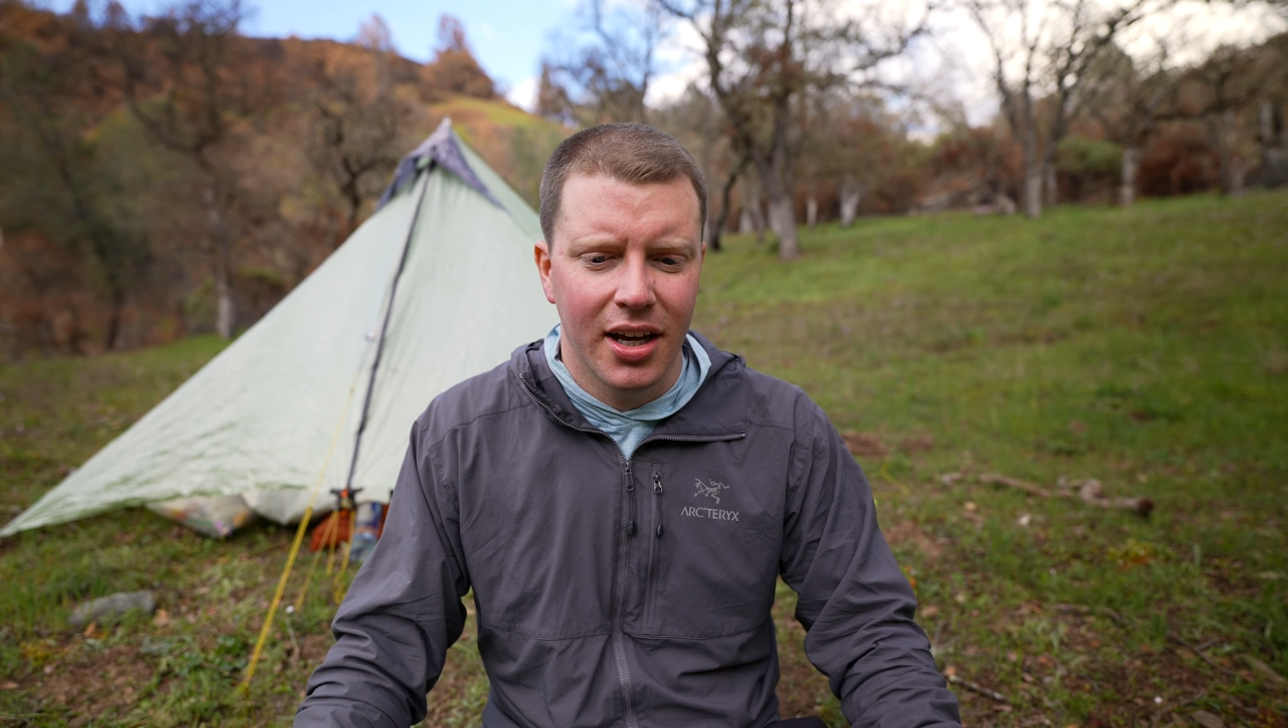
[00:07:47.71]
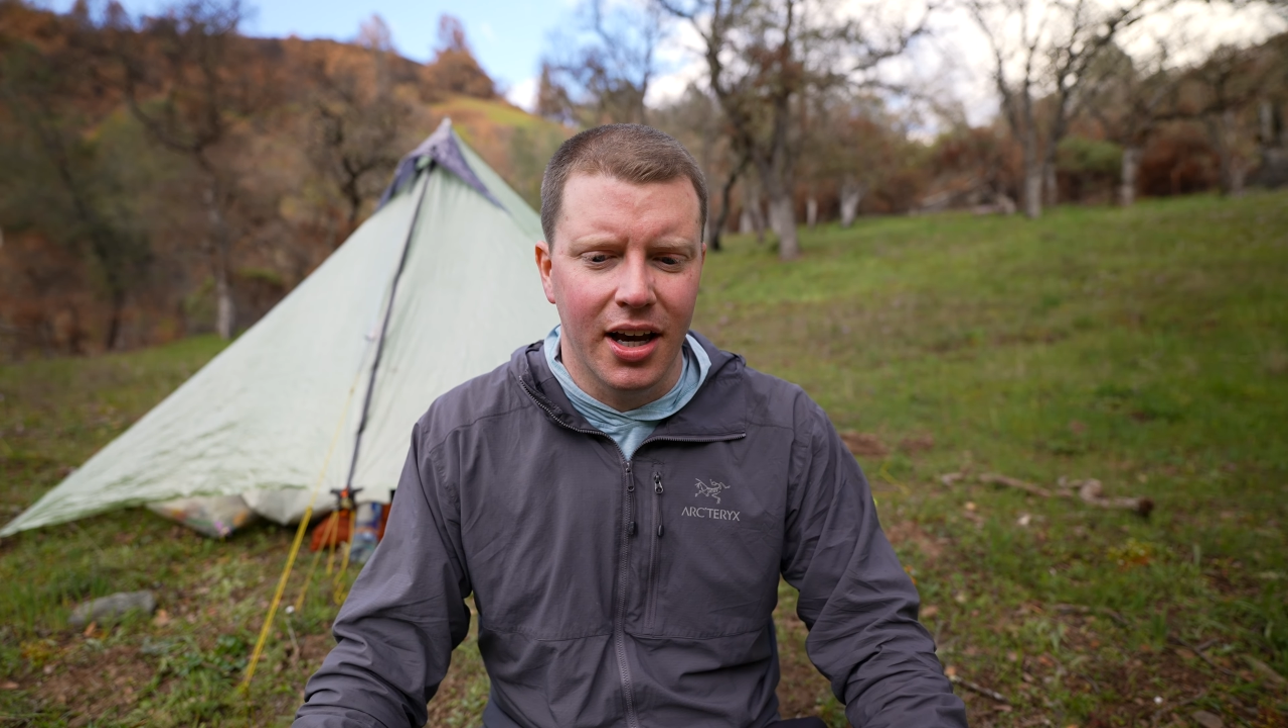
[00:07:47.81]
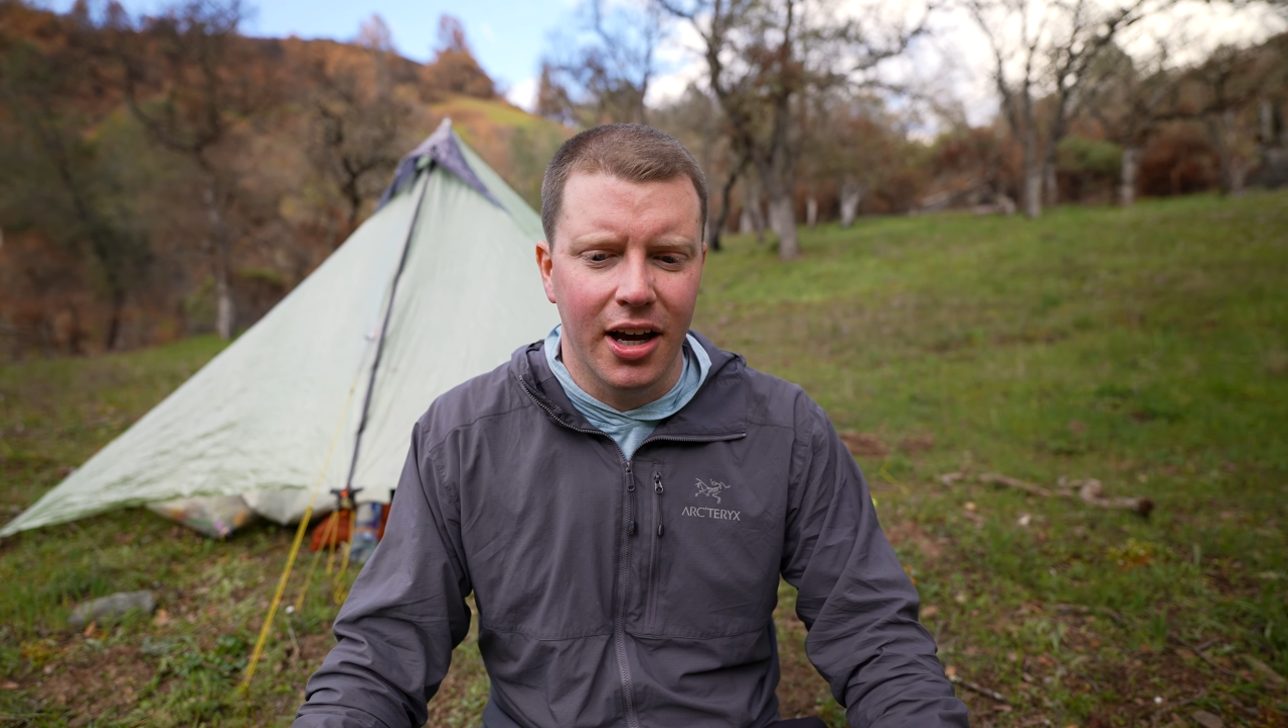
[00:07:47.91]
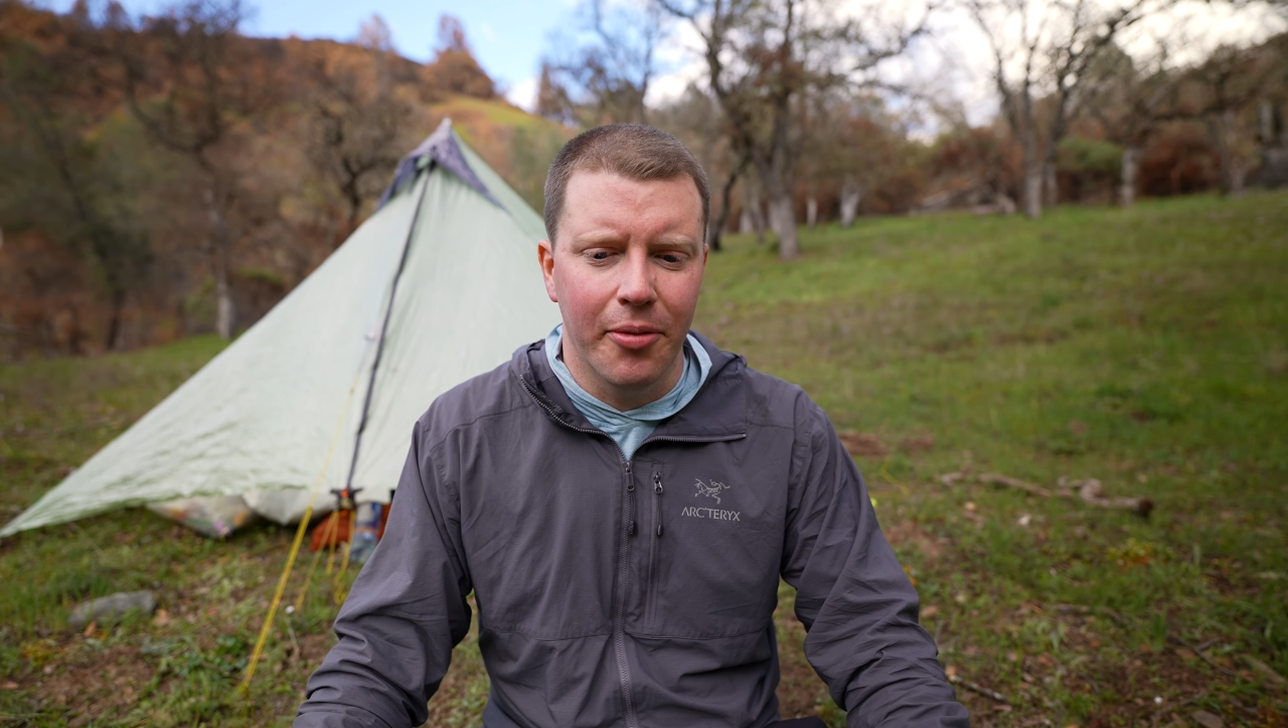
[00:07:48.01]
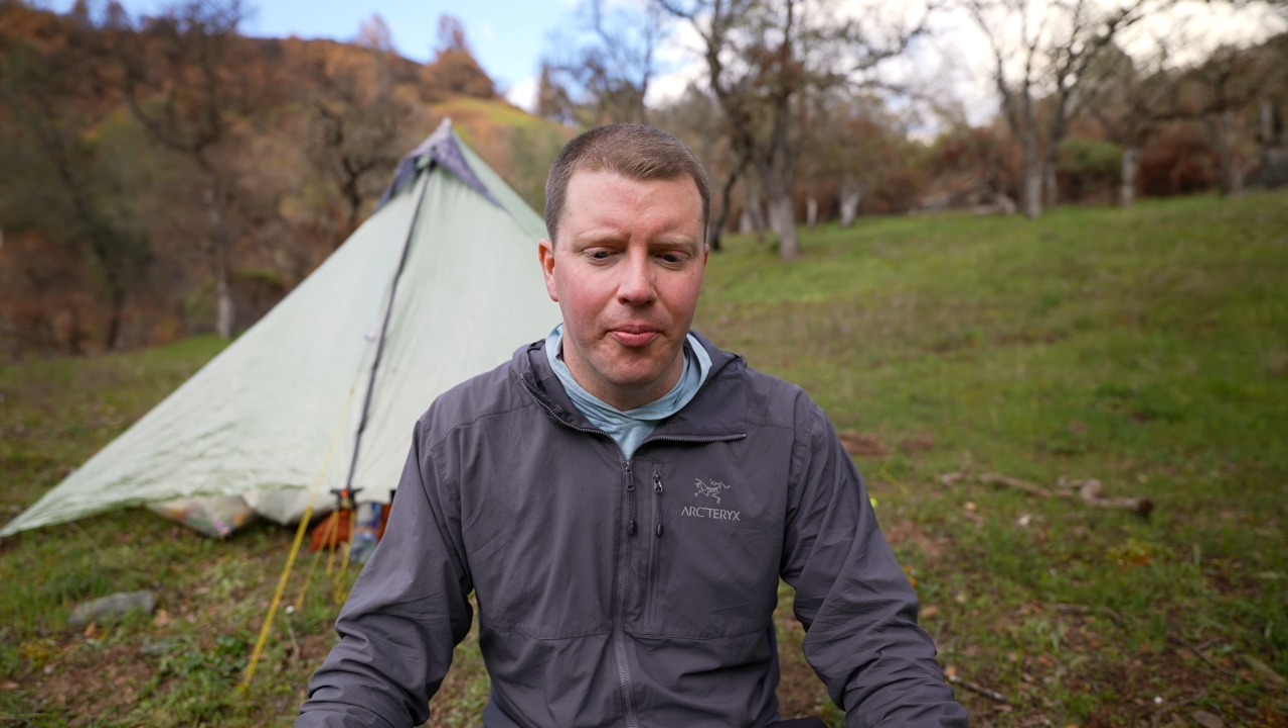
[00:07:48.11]

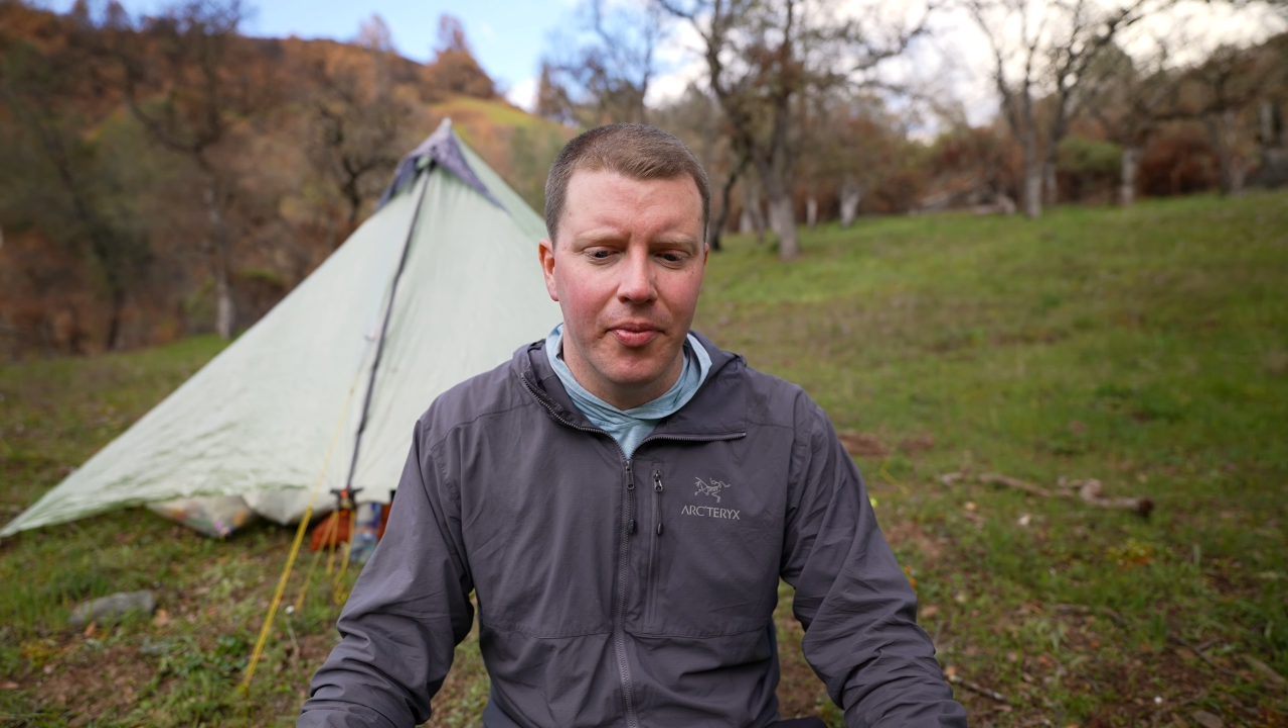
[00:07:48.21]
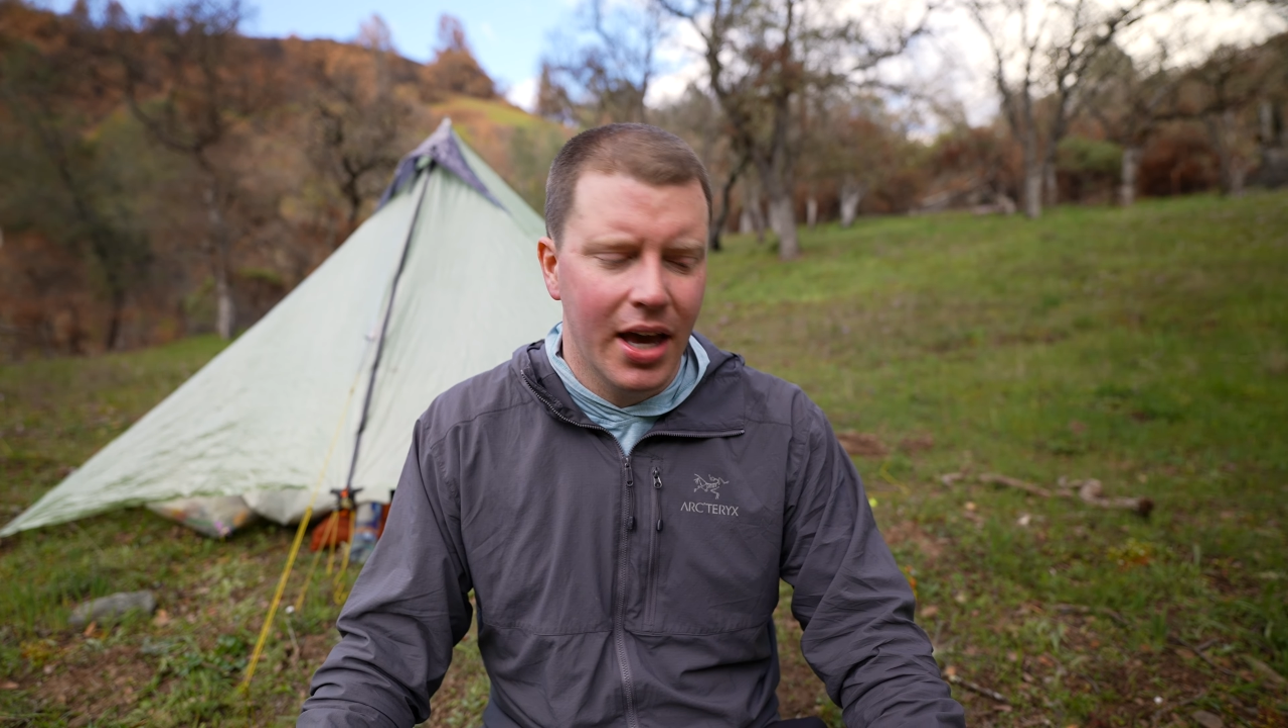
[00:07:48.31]
I